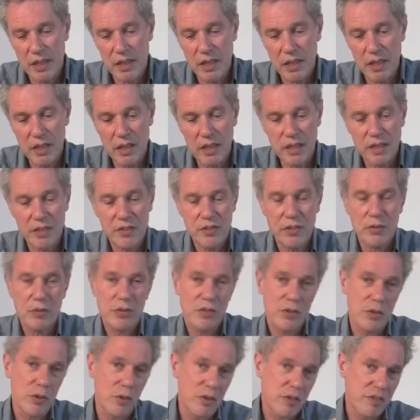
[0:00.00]
early
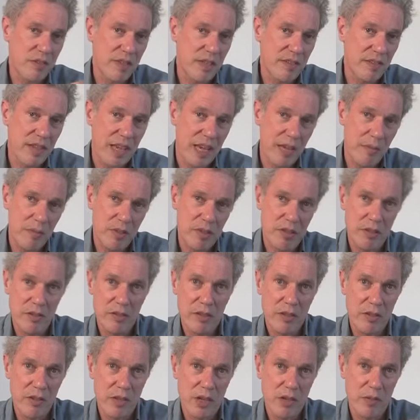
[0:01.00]
tutorials, there's
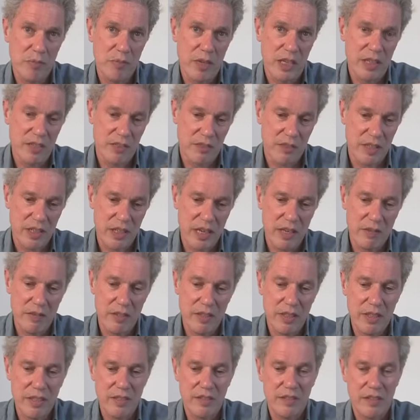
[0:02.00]
absolutely no measuring.
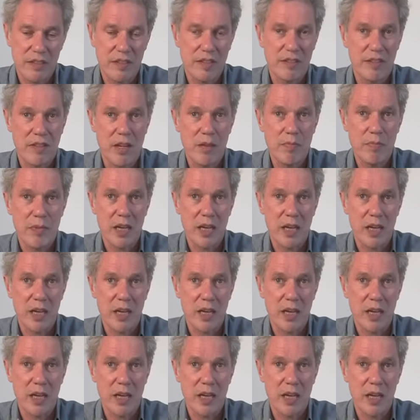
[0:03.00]
Everything is just done